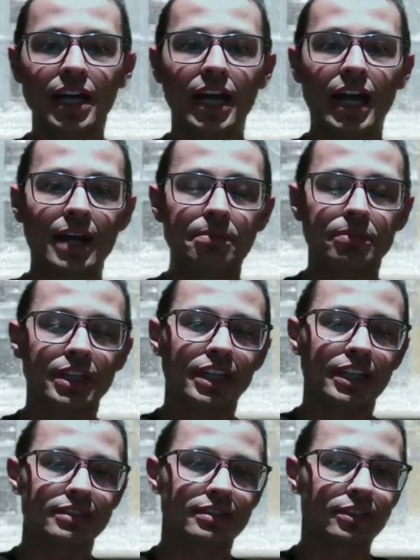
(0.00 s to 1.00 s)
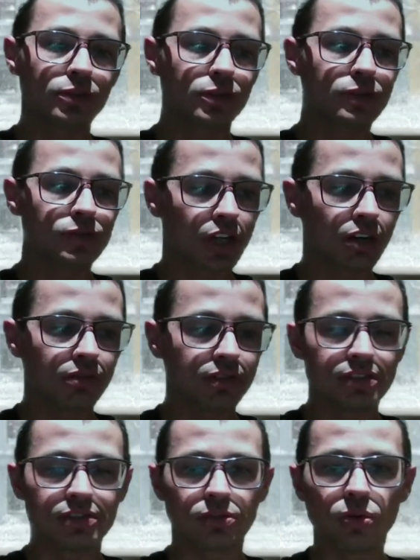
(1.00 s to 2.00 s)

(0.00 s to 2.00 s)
I'm Alexandro Gonzalez,